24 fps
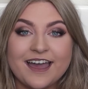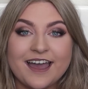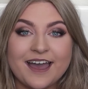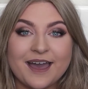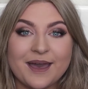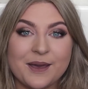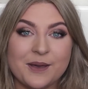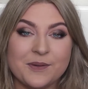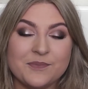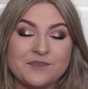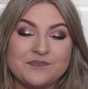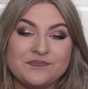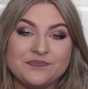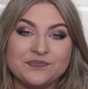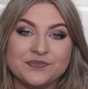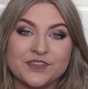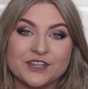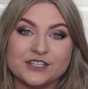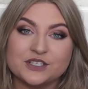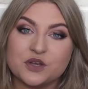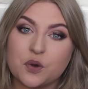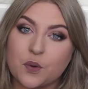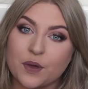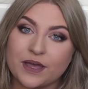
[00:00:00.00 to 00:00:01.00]

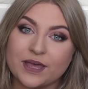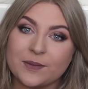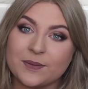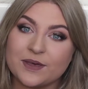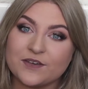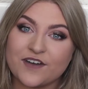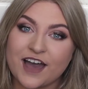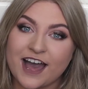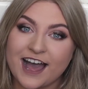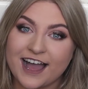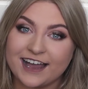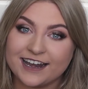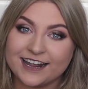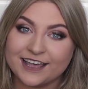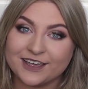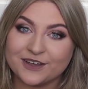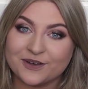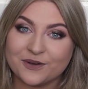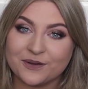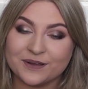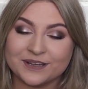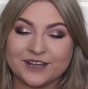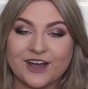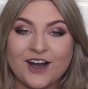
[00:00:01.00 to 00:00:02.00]
There's quite a bit of a highlight
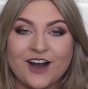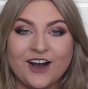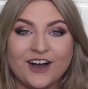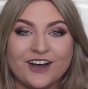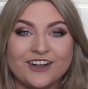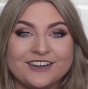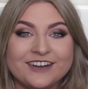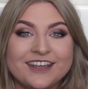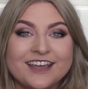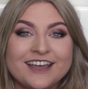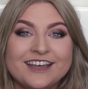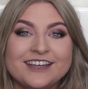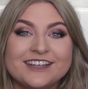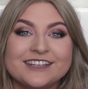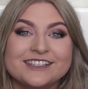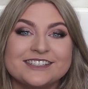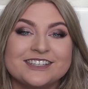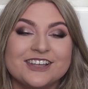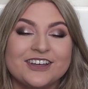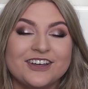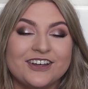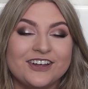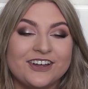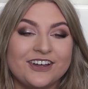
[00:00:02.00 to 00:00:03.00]
going on,
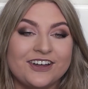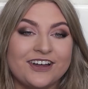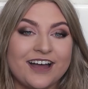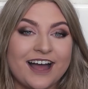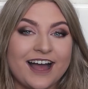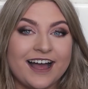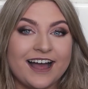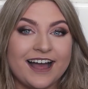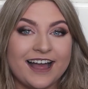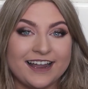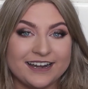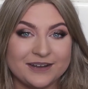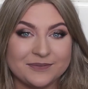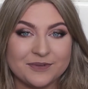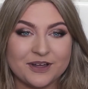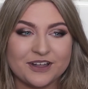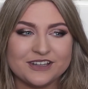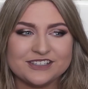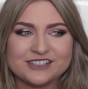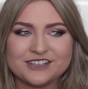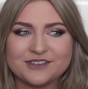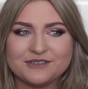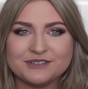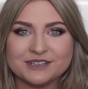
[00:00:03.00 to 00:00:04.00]
and I'm
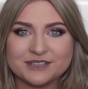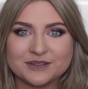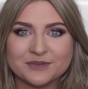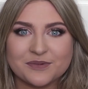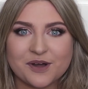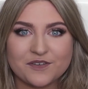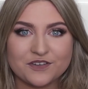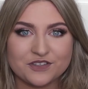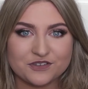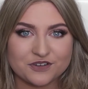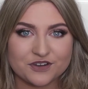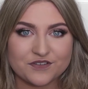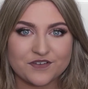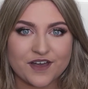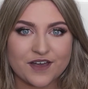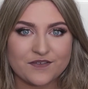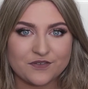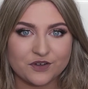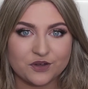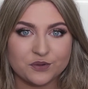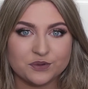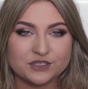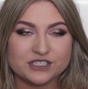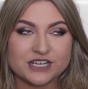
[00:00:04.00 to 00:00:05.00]
also using the Morphe
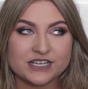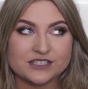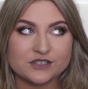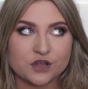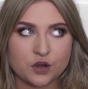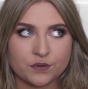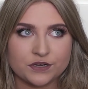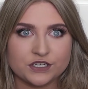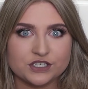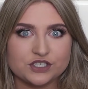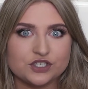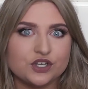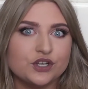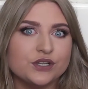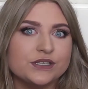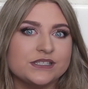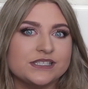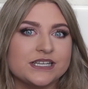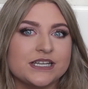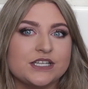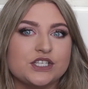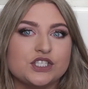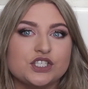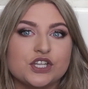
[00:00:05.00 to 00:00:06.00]
350, which has orange
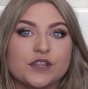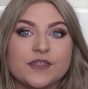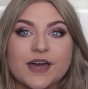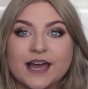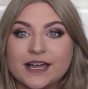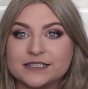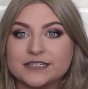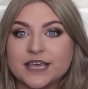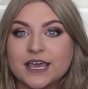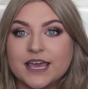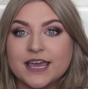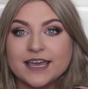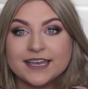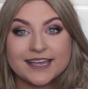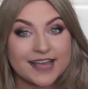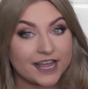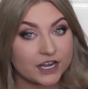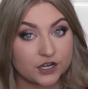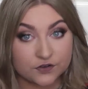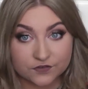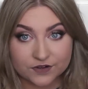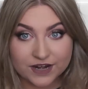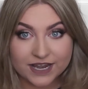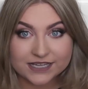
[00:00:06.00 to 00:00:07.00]
tones in, so that
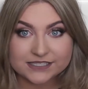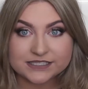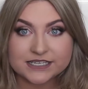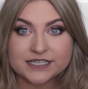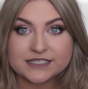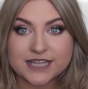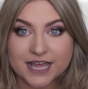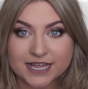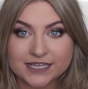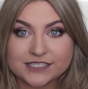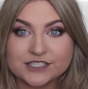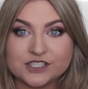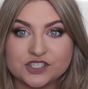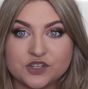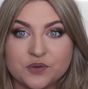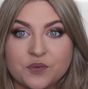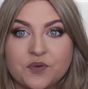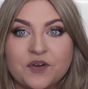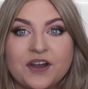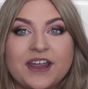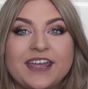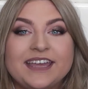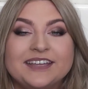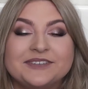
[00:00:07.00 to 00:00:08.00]
kind of classes as
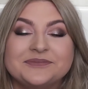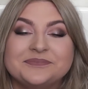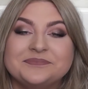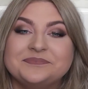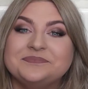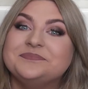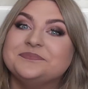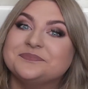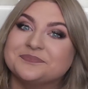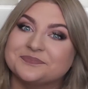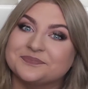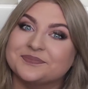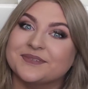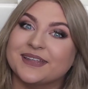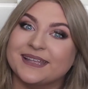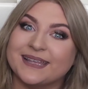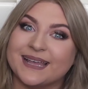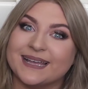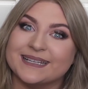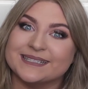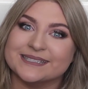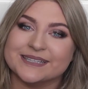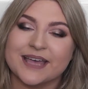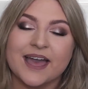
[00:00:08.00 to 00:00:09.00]
summery.
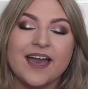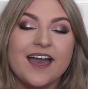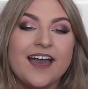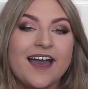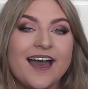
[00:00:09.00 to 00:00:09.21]
Yes.